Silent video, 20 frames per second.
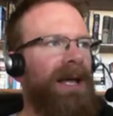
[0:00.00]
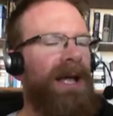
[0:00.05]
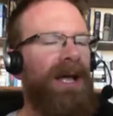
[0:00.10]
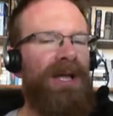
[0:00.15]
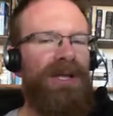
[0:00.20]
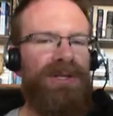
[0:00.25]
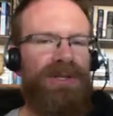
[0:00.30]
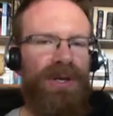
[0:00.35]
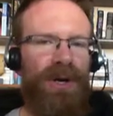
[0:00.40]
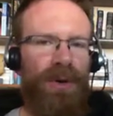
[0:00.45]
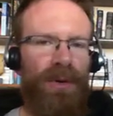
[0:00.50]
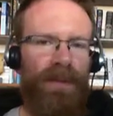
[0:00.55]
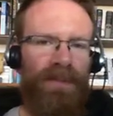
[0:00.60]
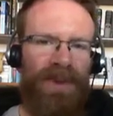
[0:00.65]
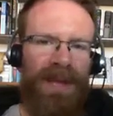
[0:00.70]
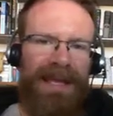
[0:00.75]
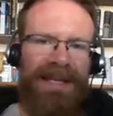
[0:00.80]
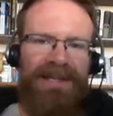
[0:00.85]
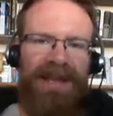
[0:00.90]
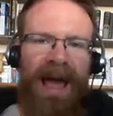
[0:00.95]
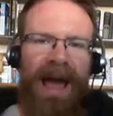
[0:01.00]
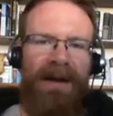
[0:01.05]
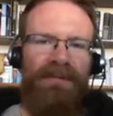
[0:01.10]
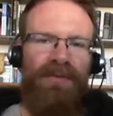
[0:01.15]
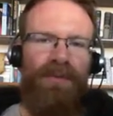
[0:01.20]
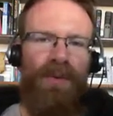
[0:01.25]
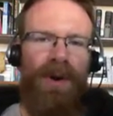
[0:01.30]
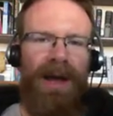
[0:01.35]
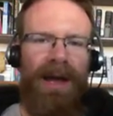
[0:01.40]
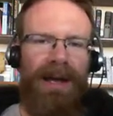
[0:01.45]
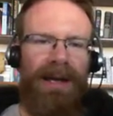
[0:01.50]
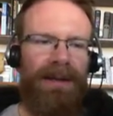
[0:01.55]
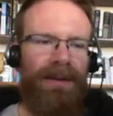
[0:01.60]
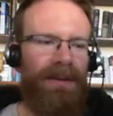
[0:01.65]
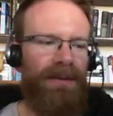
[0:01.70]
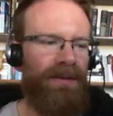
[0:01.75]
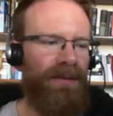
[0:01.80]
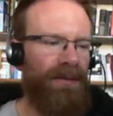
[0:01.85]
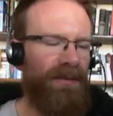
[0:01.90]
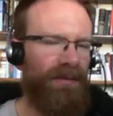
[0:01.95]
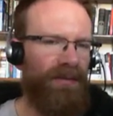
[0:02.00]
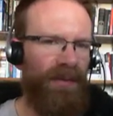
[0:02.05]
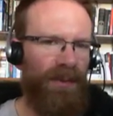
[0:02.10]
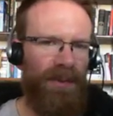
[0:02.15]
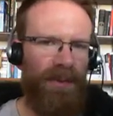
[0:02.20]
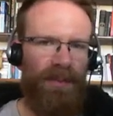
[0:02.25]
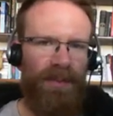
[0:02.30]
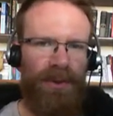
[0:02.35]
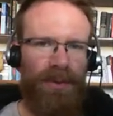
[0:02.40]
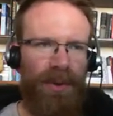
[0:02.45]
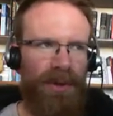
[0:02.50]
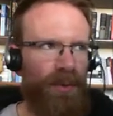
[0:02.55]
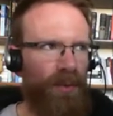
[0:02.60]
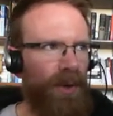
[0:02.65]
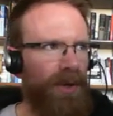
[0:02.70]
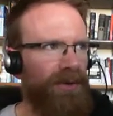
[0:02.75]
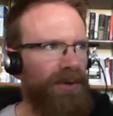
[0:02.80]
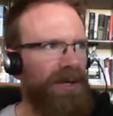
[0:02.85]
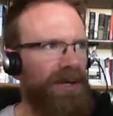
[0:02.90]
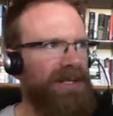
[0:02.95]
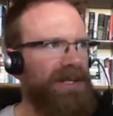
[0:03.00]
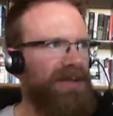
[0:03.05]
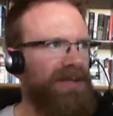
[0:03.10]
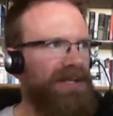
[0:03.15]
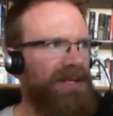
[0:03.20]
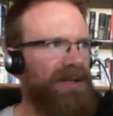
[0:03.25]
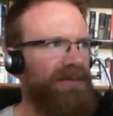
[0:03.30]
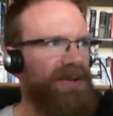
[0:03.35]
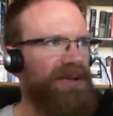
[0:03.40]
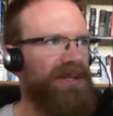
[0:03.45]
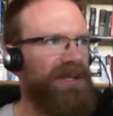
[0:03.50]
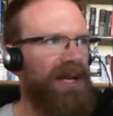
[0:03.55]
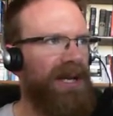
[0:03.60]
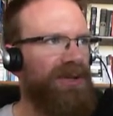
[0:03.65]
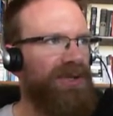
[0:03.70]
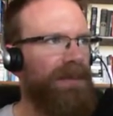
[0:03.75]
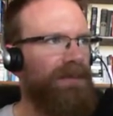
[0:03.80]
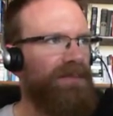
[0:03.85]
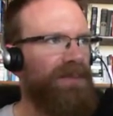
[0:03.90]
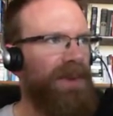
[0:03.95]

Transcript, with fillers: So he's halfway from the, between the wilderness and the civilization.